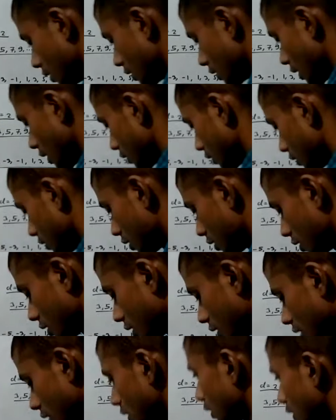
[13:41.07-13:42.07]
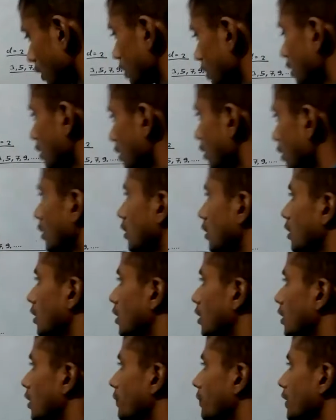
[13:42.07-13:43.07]
See, it is telling that
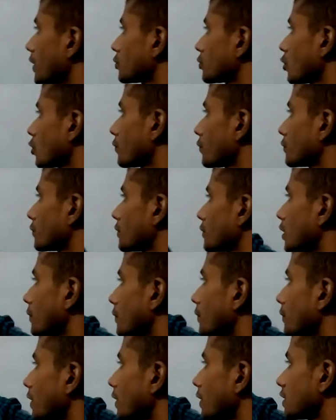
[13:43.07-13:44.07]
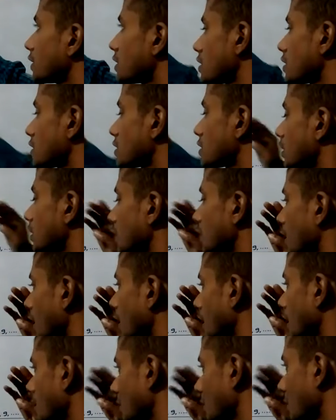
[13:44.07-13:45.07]
the difference of the difference it is
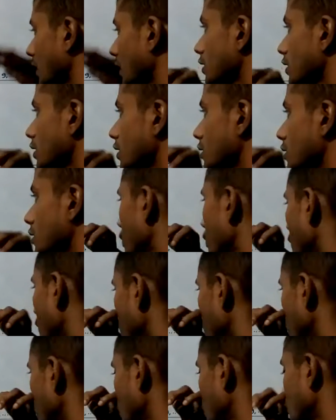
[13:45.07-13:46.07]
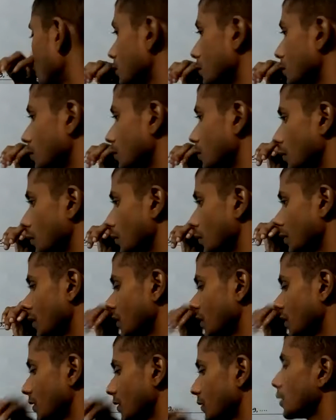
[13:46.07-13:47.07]
telling greater minus smaller, no?
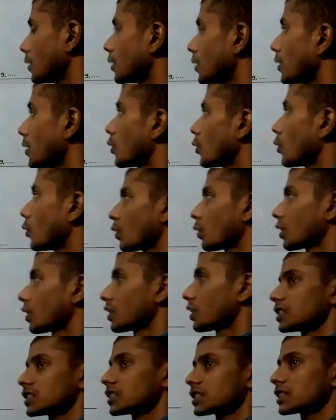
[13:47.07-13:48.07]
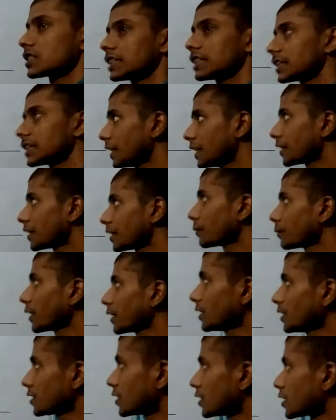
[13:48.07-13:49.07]
What it is telling?
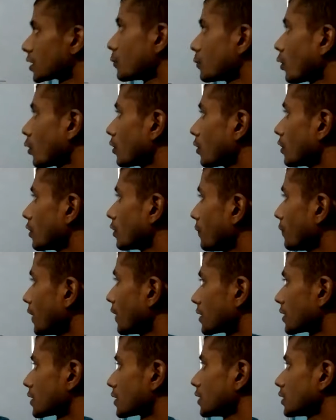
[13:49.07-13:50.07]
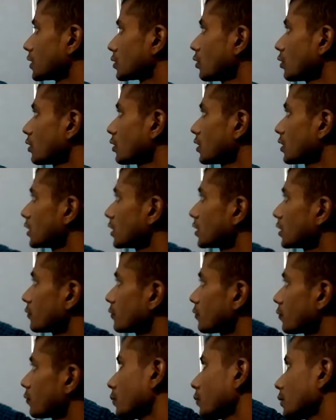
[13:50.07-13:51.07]
Greater minus smaller, difference. It's
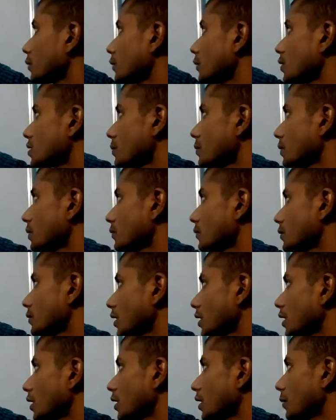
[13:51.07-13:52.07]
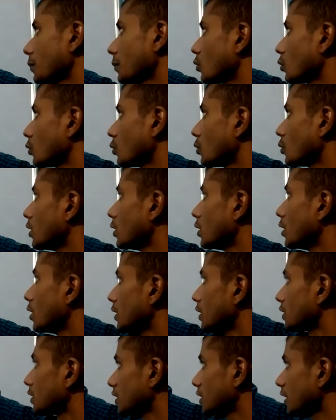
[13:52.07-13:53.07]
not telling from the first AP second AP, no.
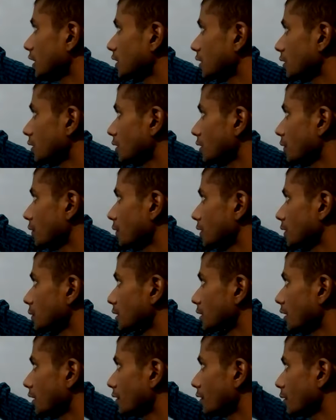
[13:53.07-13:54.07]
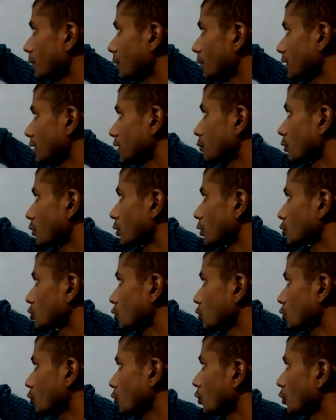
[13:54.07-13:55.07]
It's telling difference means greater
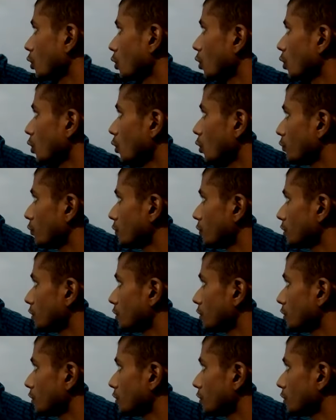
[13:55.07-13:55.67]
minus smaller. So